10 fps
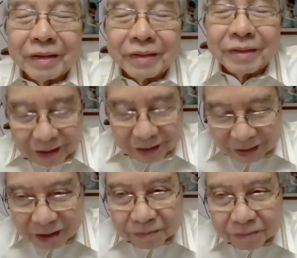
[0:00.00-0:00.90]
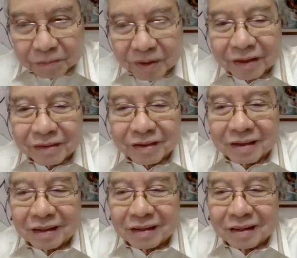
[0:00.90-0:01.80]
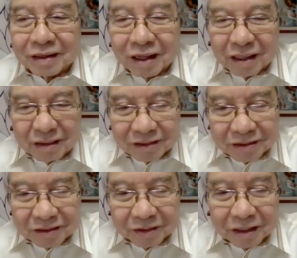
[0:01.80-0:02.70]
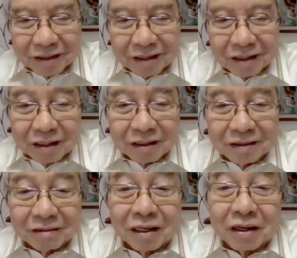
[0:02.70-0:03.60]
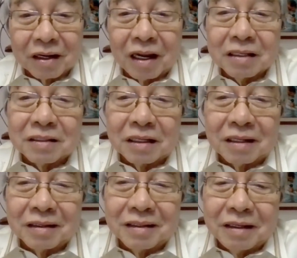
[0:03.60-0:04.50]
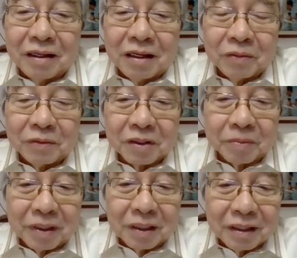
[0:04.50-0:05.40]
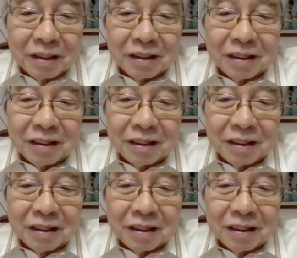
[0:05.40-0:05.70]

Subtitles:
Take a deep breath and so that you can relax for a bit